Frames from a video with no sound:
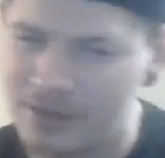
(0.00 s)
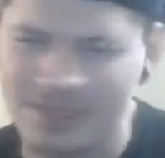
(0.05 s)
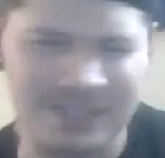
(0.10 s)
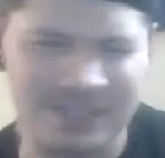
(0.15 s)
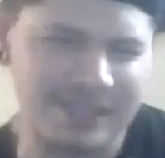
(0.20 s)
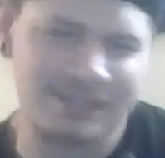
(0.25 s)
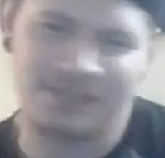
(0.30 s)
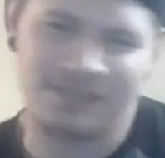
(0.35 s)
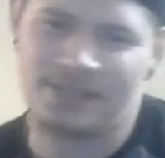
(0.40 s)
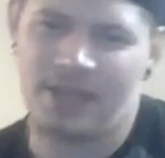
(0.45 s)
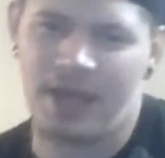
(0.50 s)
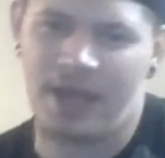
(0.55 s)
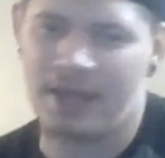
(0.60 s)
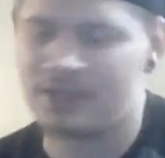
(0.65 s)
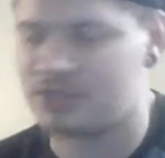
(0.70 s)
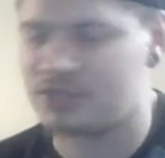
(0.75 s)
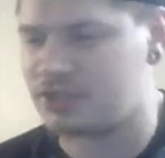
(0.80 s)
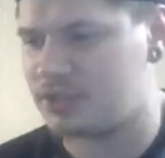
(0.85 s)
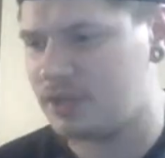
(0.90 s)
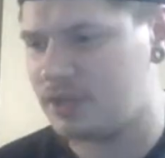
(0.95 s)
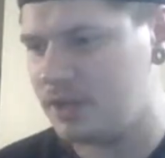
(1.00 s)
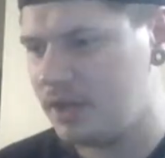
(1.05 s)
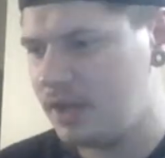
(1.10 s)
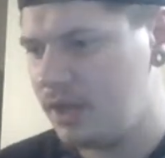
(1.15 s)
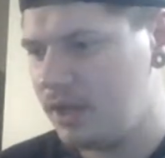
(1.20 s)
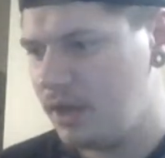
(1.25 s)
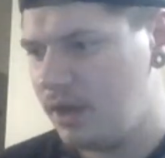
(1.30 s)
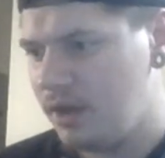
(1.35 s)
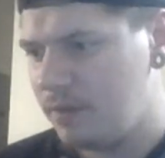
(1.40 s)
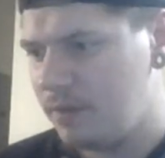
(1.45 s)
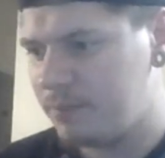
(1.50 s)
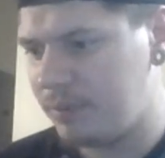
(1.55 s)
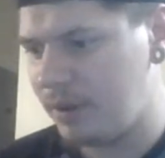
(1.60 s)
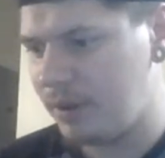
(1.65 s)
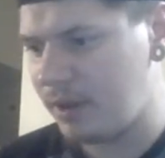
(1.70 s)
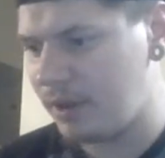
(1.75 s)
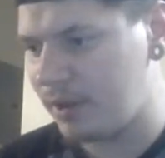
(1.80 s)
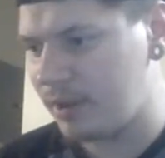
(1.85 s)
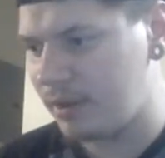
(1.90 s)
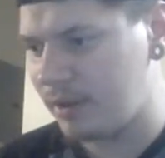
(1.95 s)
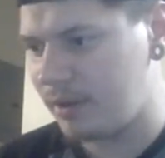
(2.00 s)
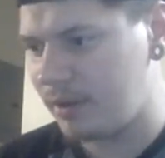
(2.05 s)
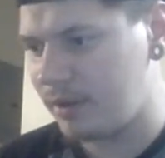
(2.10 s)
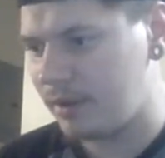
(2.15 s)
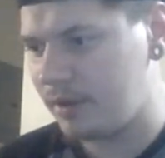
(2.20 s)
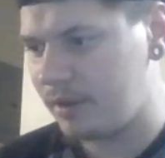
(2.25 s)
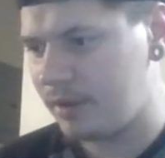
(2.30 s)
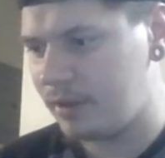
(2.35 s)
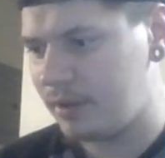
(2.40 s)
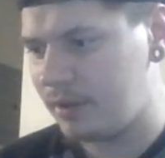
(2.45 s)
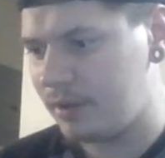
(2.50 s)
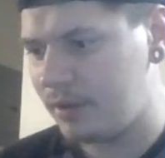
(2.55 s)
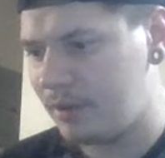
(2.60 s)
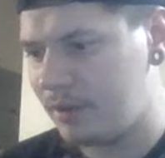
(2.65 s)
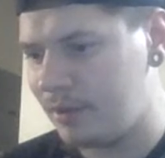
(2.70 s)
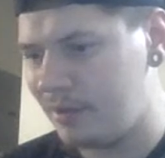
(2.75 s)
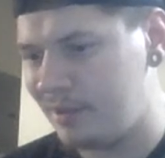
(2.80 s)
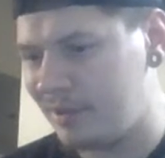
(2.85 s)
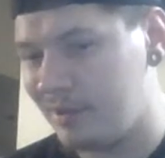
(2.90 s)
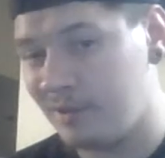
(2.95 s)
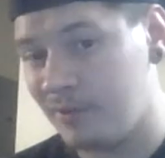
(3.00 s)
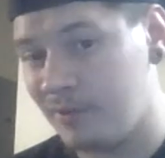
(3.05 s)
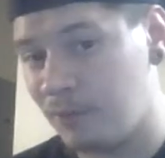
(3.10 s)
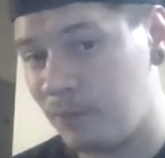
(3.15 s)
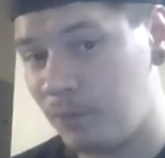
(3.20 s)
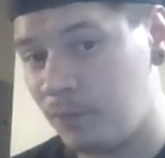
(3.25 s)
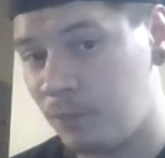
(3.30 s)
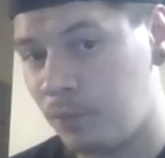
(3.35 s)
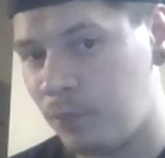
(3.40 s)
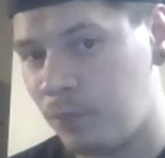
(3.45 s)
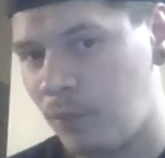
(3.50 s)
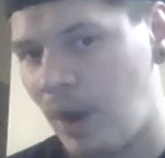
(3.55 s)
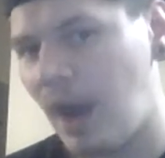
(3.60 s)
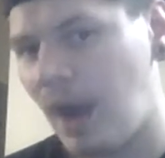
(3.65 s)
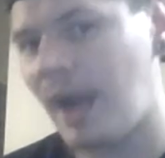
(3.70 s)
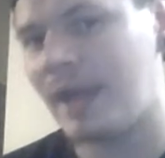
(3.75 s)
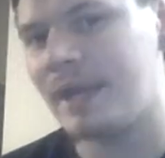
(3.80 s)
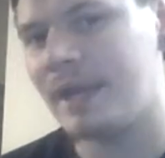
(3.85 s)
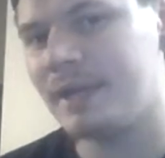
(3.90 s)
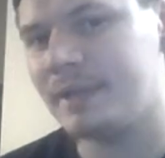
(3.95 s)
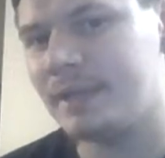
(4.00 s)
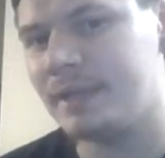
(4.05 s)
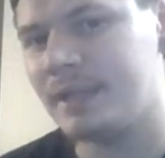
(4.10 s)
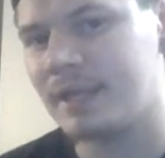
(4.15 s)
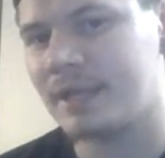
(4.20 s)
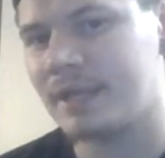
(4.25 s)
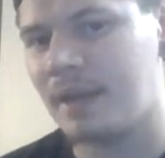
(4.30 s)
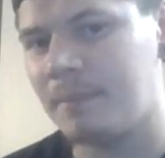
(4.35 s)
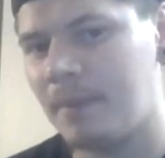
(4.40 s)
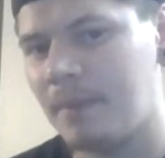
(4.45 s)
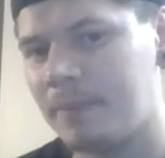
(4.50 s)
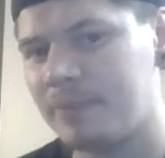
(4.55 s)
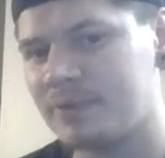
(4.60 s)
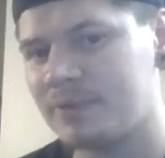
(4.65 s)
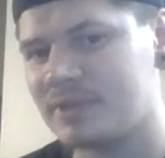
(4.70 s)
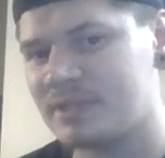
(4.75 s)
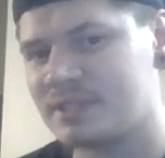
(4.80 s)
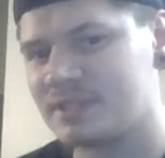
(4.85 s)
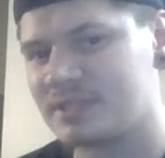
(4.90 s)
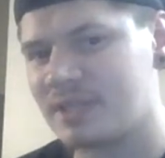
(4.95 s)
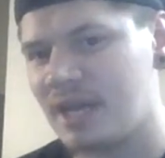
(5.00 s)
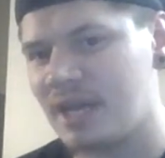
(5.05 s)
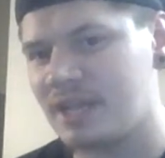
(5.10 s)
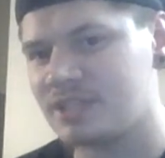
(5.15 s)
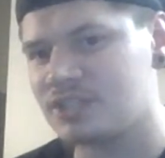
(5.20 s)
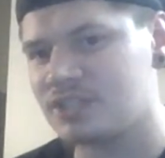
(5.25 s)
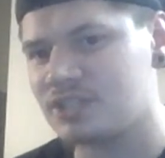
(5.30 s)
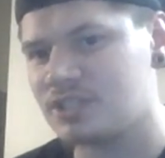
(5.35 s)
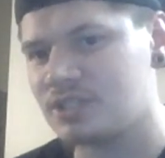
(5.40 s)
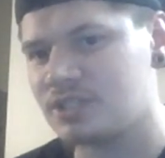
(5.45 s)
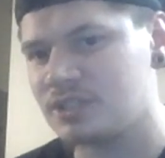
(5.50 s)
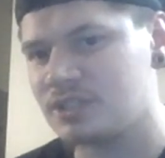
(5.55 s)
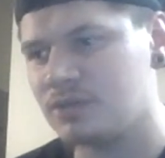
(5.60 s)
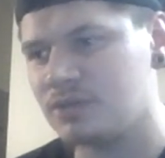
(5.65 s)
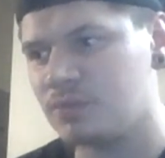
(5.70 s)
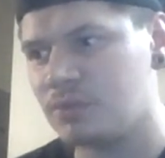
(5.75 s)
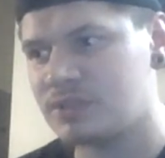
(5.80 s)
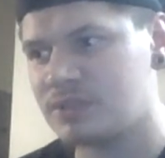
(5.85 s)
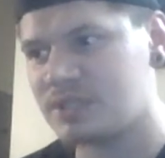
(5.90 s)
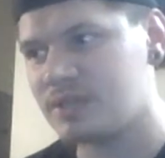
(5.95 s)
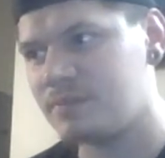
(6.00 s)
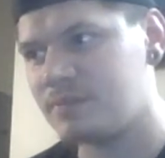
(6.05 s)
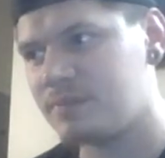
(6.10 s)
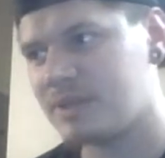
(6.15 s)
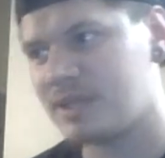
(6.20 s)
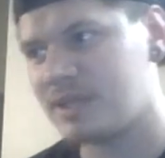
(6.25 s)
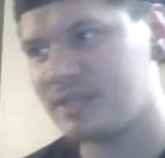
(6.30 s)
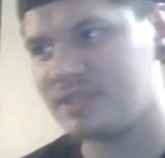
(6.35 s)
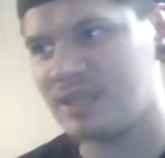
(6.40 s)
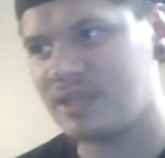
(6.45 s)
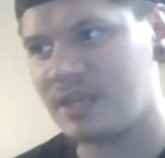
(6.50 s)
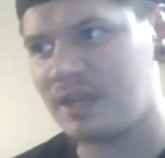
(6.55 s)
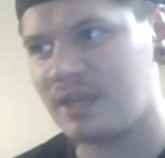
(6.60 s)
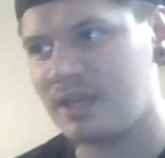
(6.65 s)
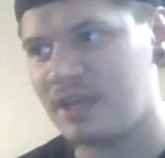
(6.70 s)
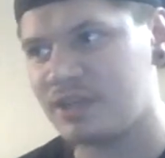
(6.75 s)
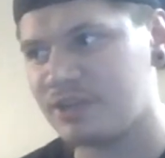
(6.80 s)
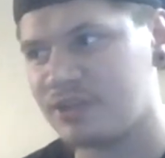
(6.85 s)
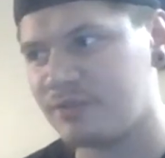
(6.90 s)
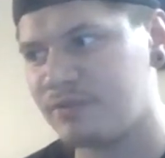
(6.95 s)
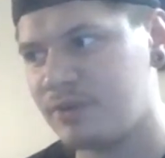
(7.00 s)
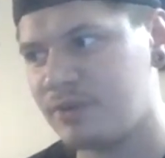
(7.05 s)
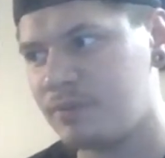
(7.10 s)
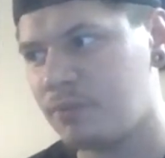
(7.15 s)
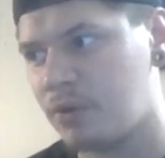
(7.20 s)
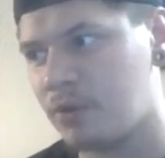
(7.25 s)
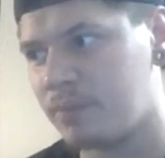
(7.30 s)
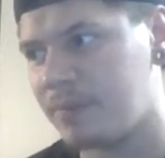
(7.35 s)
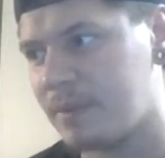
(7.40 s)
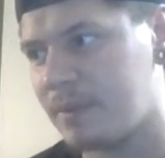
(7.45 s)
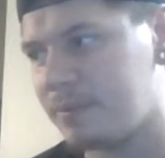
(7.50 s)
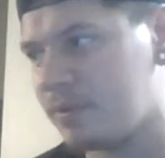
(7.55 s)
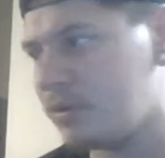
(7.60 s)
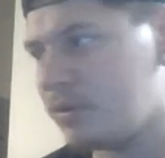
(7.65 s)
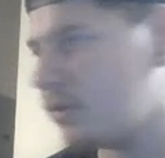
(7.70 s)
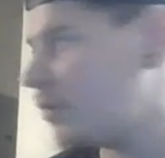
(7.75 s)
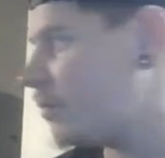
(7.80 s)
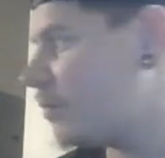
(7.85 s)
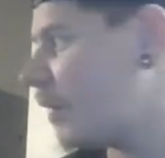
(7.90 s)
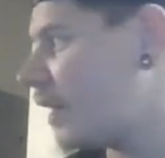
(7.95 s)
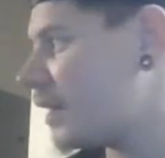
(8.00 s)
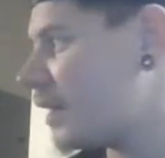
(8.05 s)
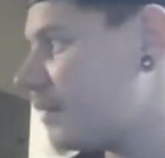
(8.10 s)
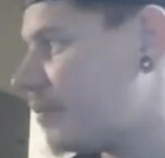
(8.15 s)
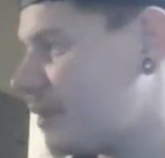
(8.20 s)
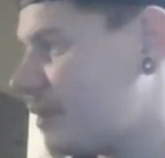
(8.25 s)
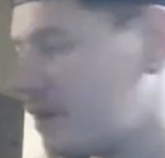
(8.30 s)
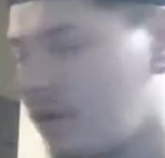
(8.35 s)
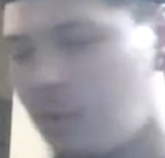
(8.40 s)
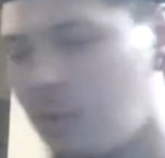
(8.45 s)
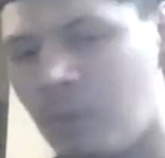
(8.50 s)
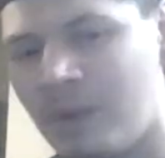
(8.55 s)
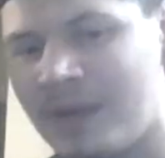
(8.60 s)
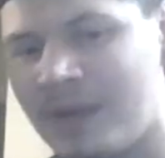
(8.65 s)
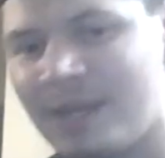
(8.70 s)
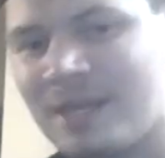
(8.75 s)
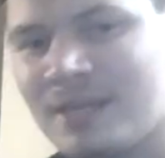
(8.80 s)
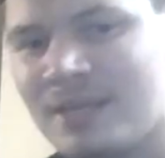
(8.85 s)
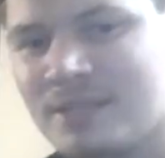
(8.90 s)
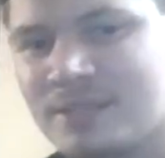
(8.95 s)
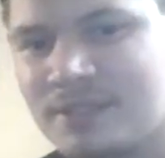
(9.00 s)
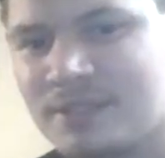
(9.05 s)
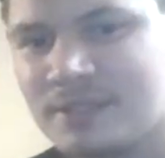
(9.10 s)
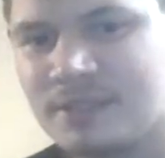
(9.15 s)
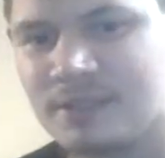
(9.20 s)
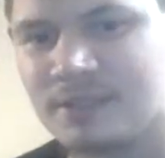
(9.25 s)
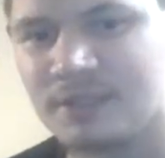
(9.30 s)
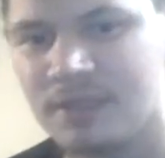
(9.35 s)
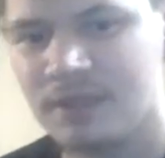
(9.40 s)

It's a sketch, but why did they come up with this sketch? Was it because they interviewed more people who might have been a witness?